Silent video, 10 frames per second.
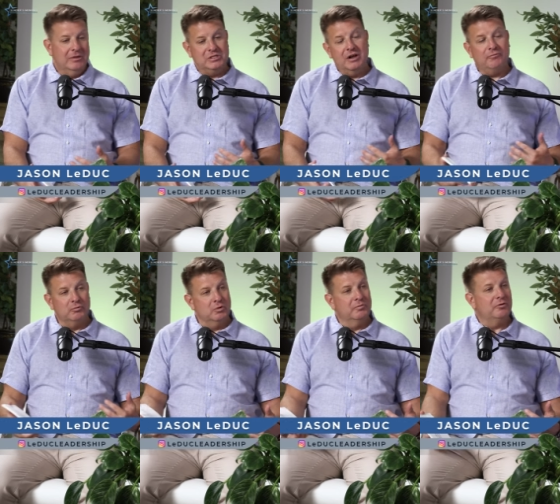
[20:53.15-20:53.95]
and there's enough
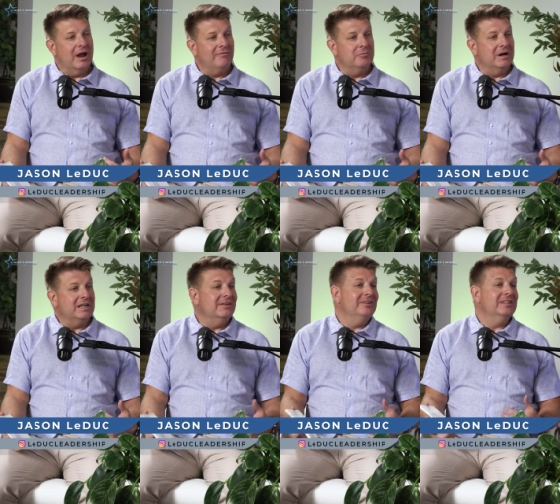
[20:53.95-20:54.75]
room for
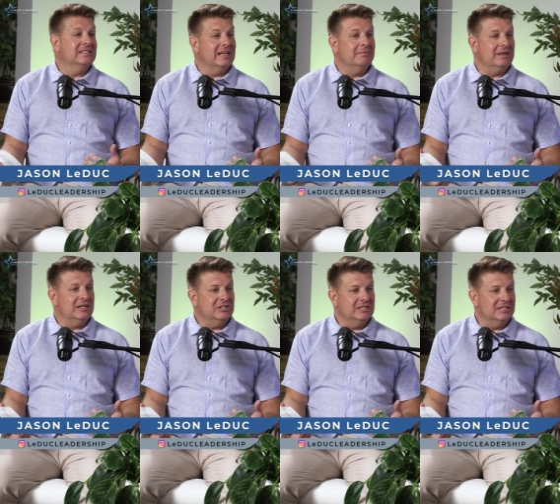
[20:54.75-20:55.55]
everybody, even in the same kitchen,